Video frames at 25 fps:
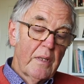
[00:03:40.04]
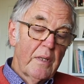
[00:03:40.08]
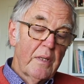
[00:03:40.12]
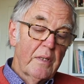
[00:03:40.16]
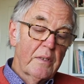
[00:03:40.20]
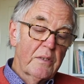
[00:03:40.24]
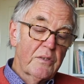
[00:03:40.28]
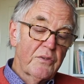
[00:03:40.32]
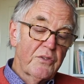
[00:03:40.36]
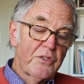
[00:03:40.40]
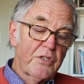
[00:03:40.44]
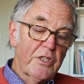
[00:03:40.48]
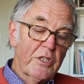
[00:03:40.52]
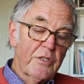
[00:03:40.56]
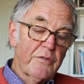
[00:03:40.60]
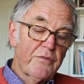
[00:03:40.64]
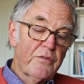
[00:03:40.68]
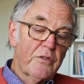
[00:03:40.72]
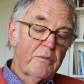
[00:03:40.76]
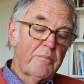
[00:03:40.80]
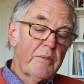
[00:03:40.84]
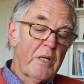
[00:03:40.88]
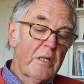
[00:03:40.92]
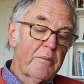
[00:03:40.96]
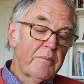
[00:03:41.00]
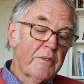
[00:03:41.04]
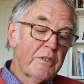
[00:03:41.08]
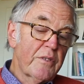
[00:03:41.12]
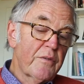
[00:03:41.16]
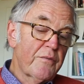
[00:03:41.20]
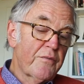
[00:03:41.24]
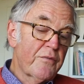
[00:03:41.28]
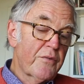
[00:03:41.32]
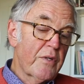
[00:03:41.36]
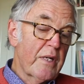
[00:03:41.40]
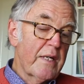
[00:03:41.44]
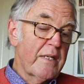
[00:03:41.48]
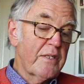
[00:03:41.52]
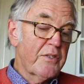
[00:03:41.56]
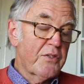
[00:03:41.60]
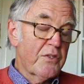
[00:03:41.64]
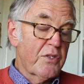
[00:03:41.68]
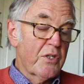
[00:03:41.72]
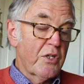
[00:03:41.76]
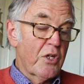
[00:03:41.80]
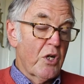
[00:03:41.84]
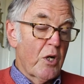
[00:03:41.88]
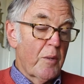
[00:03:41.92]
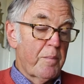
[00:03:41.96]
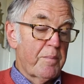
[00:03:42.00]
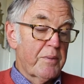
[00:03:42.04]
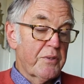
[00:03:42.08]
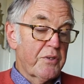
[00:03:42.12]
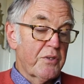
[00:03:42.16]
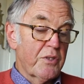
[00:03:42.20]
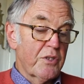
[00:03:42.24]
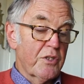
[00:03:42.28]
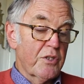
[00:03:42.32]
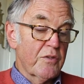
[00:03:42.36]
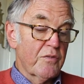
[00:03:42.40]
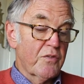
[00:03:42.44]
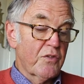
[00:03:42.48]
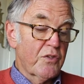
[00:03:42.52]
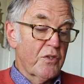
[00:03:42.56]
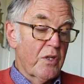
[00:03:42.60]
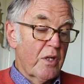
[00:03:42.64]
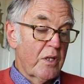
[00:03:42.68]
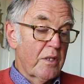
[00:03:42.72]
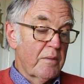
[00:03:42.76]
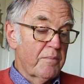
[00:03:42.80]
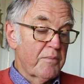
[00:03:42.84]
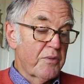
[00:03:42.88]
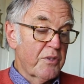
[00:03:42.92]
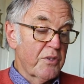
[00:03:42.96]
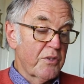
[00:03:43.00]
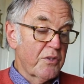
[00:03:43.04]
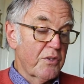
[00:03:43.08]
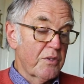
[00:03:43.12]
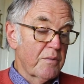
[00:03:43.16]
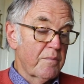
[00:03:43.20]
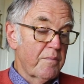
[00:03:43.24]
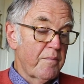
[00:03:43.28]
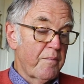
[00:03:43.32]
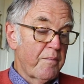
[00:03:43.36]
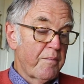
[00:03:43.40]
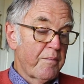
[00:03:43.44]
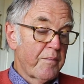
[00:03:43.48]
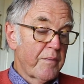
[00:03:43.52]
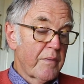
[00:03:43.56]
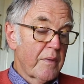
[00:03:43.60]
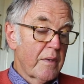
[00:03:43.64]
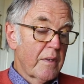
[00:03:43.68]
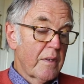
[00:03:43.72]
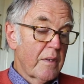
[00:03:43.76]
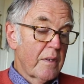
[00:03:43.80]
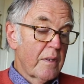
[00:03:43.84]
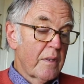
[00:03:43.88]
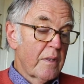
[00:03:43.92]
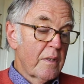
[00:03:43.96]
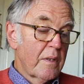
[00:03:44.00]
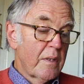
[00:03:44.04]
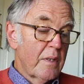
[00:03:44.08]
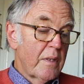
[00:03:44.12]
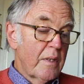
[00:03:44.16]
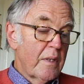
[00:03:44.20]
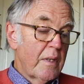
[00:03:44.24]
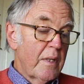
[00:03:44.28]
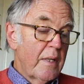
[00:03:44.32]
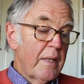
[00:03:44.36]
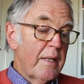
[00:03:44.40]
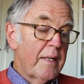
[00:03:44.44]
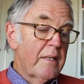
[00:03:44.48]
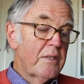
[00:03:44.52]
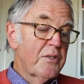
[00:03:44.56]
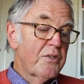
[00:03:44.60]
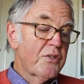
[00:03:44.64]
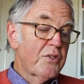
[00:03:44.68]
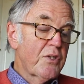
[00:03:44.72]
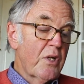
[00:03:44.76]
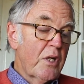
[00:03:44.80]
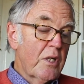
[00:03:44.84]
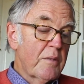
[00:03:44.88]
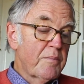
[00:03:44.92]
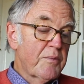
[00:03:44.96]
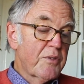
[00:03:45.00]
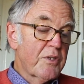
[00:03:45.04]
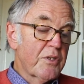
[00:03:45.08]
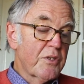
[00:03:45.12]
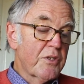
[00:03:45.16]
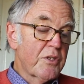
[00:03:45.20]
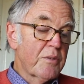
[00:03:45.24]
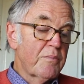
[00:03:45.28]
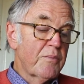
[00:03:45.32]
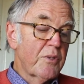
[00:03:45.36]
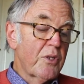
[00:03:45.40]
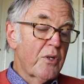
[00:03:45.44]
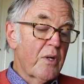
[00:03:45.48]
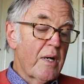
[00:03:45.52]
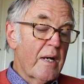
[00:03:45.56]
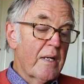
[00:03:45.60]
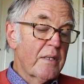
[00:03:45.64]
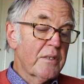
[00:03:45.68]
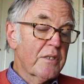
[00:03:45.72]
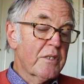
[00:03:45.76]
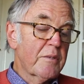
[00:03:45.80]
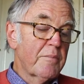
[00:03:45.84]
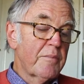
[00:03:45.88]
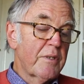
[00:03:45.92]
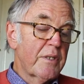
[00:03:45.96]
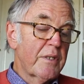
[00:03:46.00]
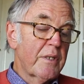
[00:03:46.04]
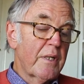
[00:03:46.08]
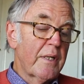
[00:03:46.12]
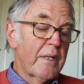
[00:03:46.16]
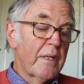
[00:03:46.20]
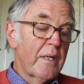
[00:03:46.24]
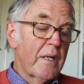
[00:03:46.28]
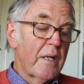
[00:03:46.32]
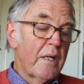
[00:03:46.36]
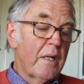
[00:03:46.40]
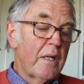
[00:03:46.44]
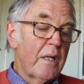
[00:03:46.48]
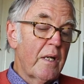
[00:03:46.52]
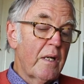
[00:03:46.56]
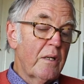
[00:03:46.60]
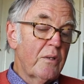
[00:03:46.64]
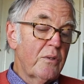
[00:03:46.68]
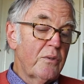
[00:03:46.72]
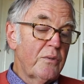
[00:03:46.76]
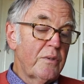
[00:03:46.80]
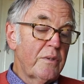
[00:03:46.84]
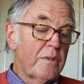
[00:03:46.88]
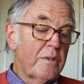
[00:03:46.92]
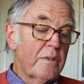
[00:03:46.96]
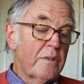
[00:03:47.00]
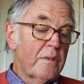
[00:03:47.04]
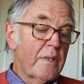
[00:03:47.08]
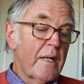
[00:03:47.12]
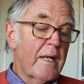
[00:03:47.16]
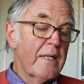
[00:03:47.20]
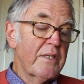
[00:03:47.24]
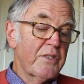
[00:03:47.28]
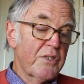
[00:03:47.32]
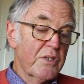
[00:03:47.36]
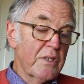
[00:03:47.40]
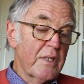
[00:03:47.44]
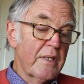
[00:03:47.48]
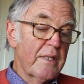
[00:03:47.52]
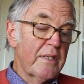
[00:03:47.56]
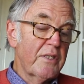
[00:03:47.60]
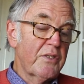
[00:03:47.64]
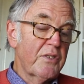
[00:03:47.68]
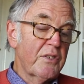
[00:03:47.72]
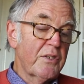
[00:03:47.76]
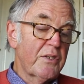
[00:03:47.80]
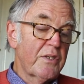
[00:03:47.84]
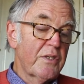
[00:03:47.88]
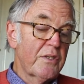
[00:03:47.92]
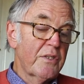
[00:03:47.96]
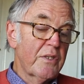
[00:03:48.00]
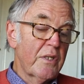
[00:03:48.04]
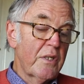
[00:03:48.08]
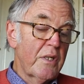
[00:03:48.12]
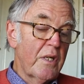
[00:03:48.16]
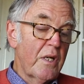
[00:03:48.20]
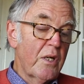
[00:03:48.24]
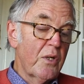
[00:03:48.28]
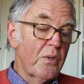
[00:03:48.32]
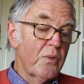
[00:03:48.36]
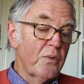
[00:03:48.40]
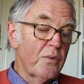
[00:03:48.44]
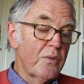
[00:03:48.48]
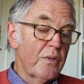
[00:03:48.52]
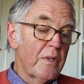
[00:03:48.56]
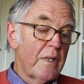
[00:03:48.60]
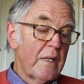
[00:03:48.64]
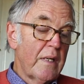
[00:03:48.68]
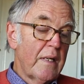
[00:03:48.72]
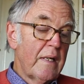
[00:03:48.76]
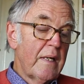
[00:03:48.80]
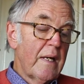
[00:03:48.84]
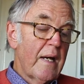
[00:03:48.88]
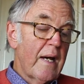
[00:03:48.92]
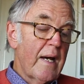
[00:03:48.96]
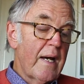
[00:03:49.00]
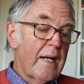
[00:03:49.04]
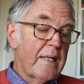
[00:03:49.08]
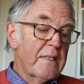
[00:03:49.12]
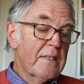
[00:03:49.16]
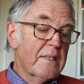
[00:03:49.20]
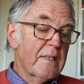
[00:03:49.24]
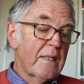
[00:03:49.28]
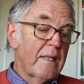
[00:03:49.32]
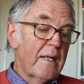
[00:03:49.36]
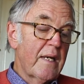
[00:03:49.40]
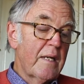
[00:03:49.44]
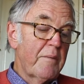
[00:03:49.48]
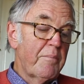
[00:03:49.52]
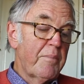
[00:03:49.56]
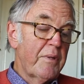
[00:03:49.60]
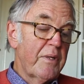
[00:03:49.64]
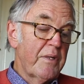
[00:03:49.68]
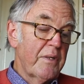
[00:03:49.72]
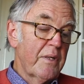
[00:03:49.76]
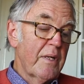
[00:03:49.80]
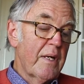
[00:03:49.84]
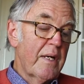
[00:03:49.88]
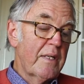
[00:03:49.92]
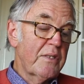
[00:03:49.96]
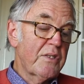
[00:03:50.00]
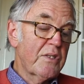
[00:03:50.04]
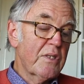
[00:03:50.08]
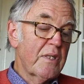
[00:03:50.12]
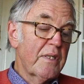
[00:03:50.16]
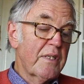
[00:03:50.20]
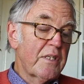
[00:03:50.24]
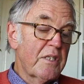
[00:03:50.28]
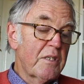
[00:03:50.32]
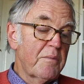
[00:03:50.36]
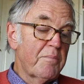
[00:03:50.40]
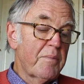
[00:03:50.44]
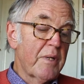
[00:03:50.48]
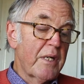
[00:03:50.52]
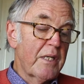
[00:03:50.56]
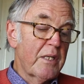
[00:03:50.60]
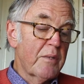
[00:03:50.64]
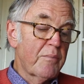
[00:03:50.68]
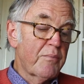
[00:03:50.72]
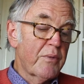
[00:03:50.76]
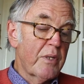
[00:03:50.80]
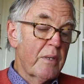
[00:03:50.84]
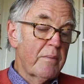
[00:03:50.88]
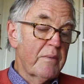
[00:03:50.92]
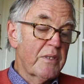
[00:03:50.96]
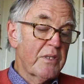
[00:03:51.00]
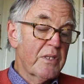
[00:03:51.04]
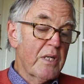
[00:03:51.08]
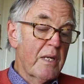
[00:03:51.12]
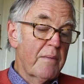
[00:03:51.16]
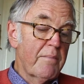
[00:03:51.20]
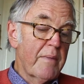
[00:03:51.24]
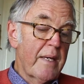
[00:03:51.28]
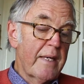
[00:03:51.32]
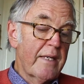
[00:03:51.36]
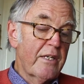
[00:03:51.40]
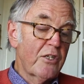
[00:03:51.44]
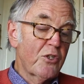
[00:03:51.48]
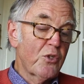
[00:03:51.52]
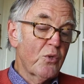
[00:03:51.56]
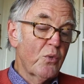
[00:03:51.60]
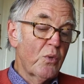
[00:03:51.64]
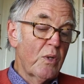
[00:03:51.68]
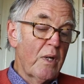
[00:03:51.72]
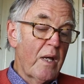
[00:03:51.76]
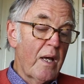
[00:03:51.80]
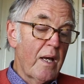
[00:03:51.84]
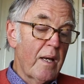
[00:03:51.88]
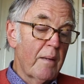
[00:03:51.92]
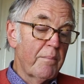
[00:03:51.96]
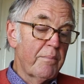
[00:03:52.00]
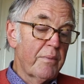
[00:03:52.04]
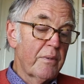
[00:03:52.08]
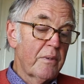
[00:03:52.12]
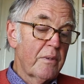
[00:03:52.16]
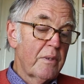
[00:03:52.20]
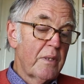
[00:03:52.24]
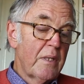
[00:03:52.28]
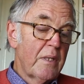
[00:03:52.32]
And consider for a moment the phrase, the opposite of solipsism. In solipsism, you're ultimately alone, isolated and alone, isolated by the premise, I make it all up.